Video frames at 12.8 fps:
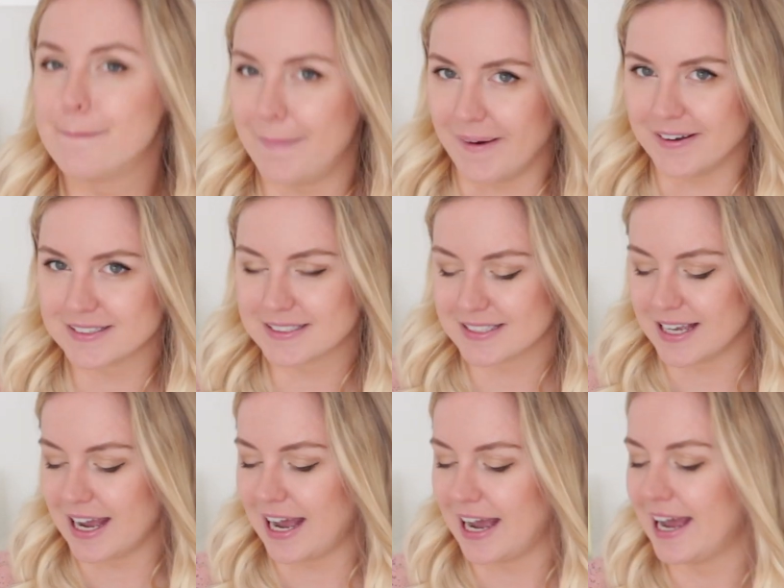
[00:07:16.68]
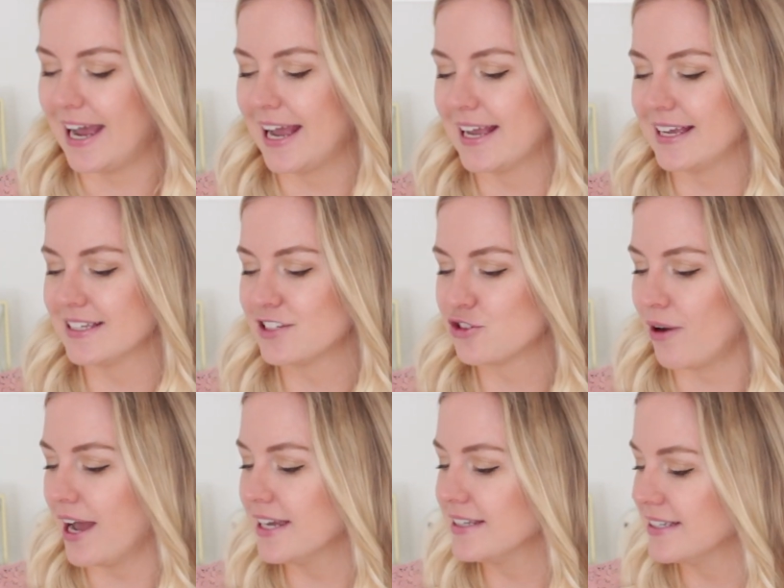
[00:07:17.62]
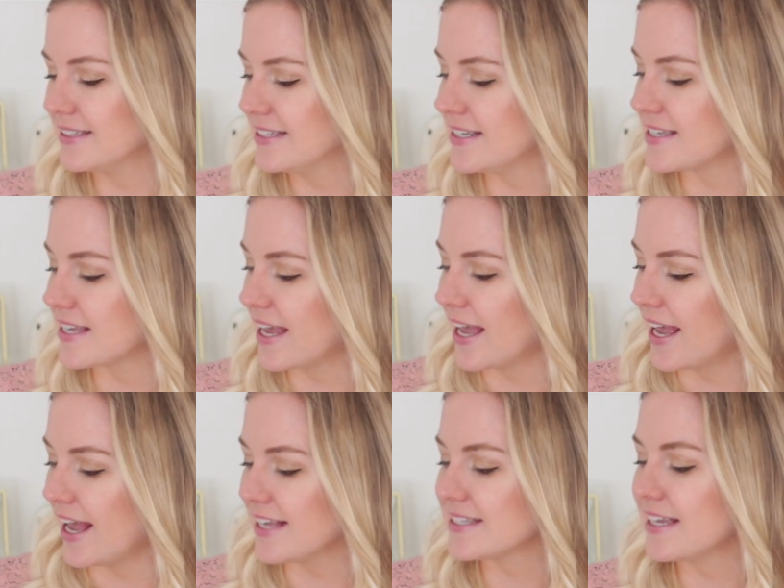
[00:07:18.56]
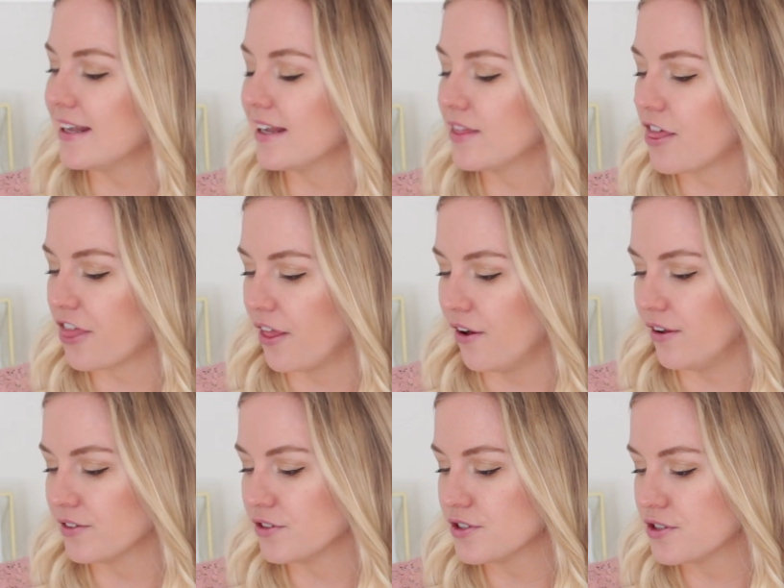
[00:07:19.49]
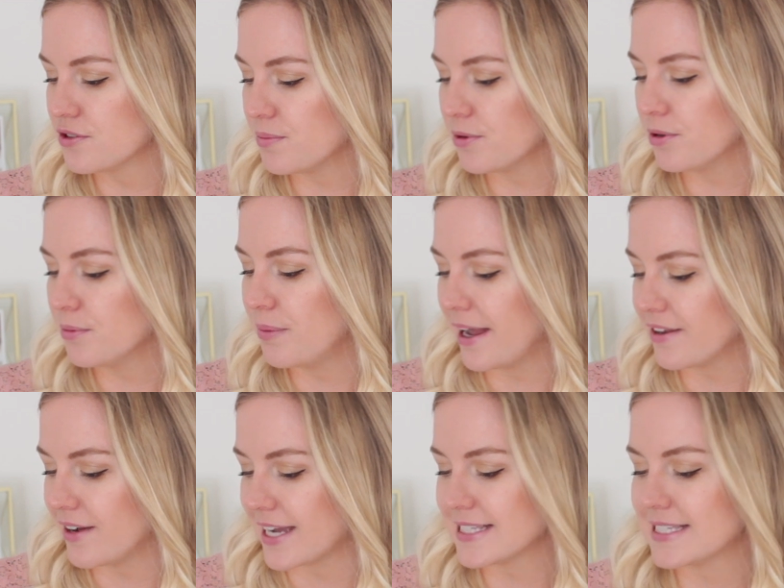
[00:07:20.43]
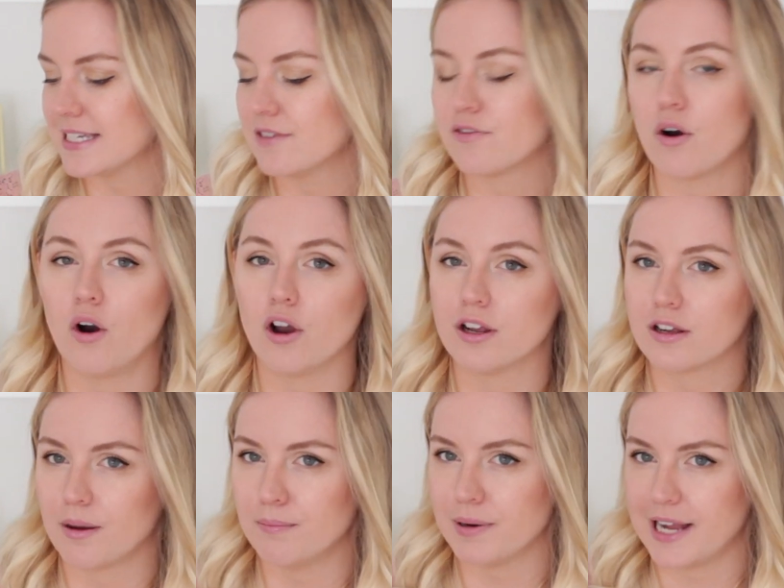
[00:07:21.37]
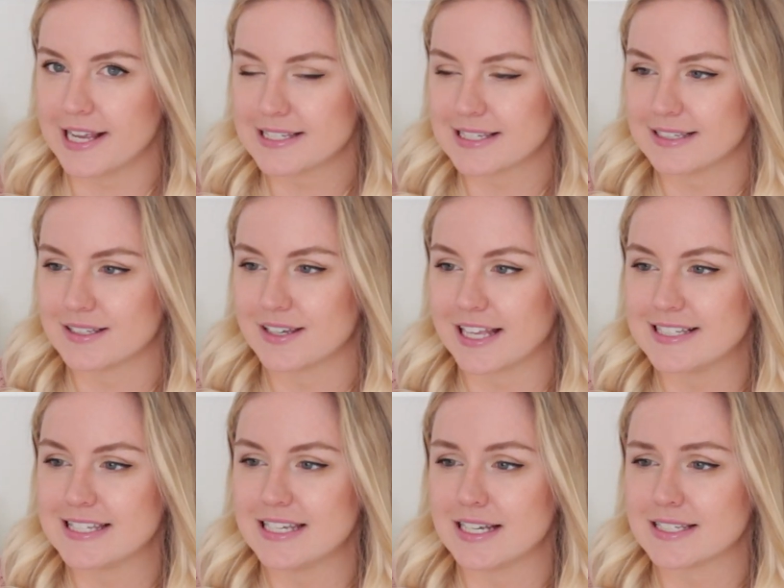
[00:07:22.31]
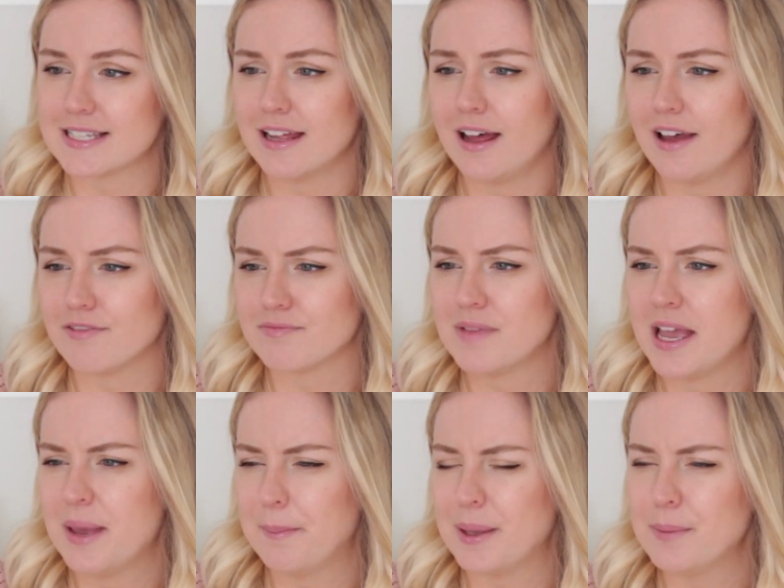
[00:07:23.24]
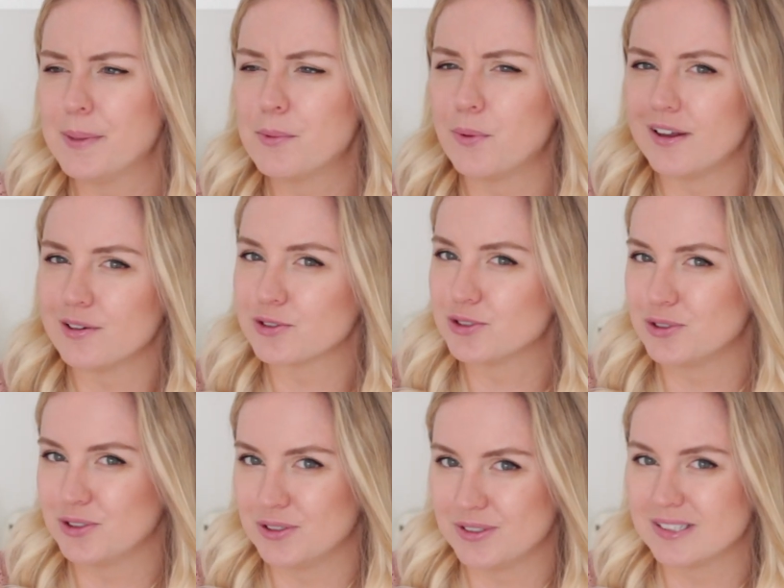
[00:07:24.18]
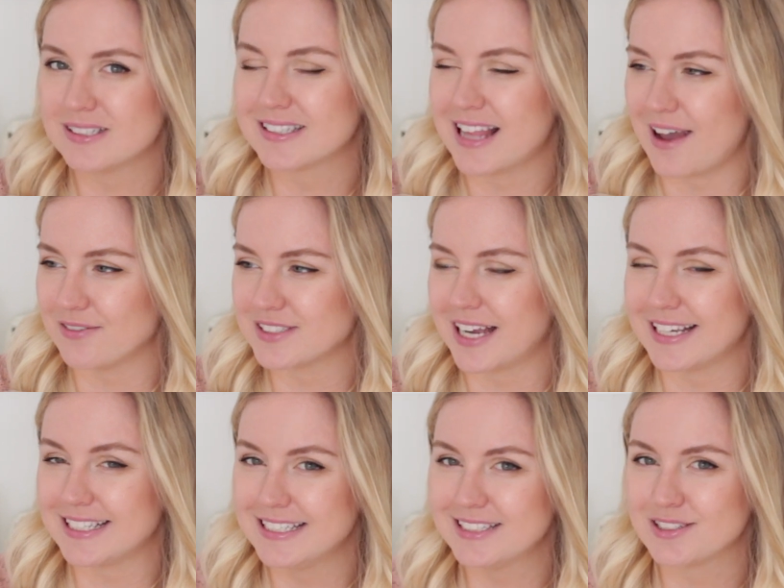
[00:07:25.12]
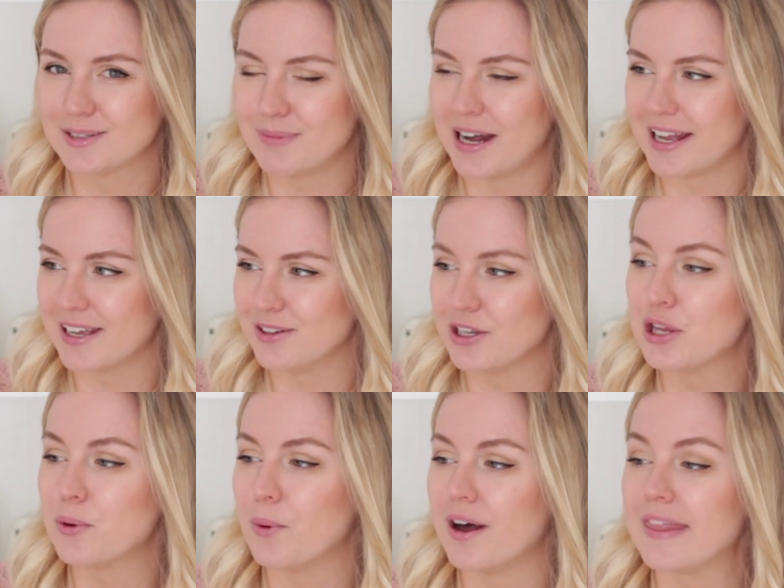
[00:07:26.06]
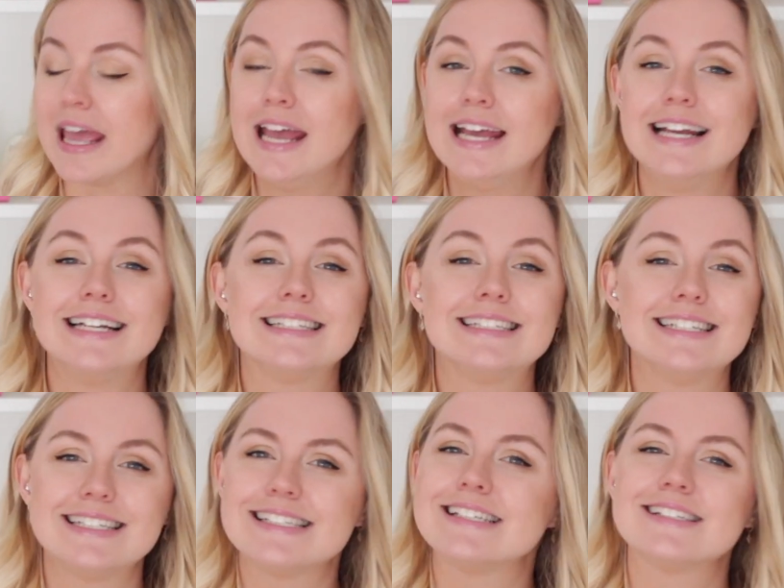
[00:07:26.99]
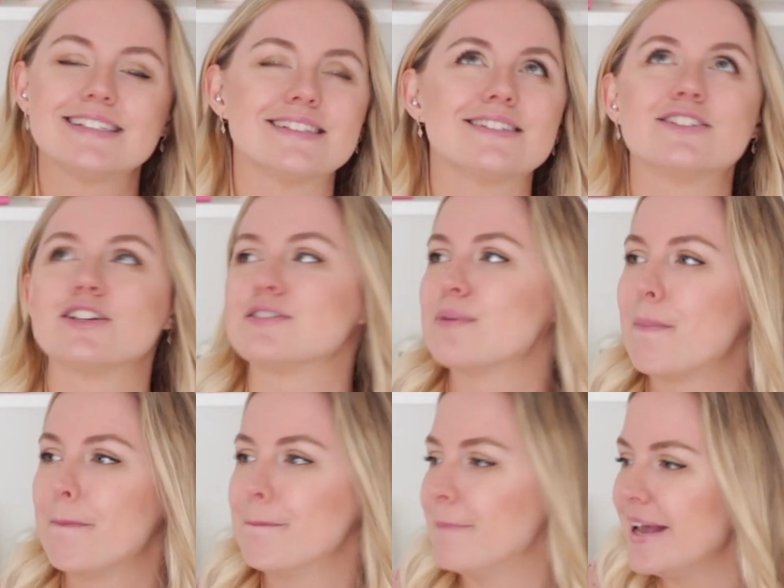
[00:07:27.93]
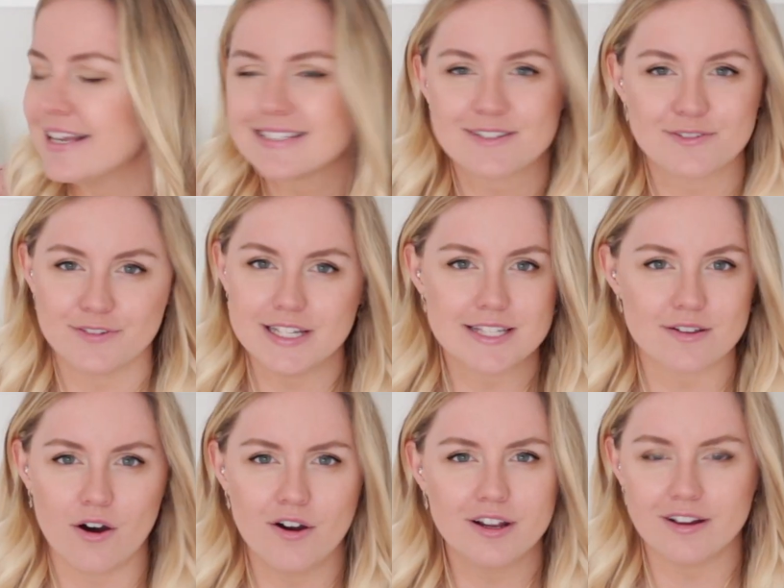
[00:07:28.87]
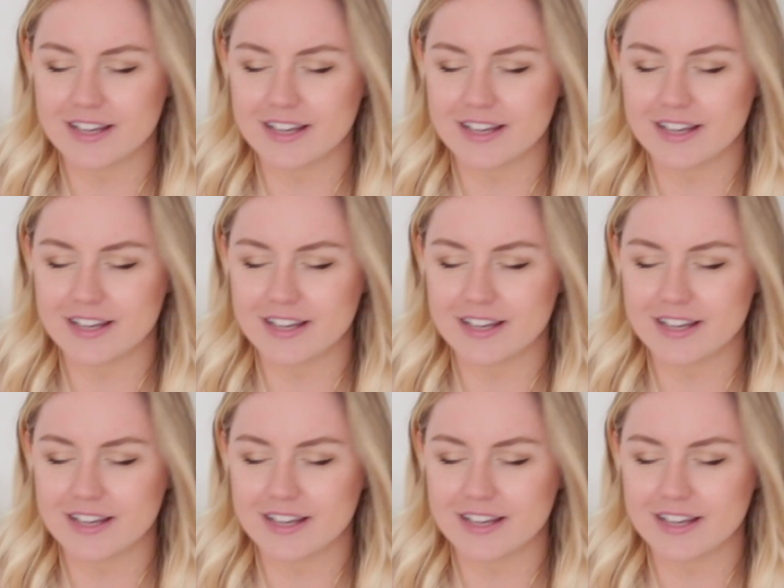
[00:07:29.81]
But I tried this Estelle and Thild Super Bioactive Oil Complex. As you can see, I still have maybe 1 or 2 uses left. I need to buy a new one. This is just the best face oil.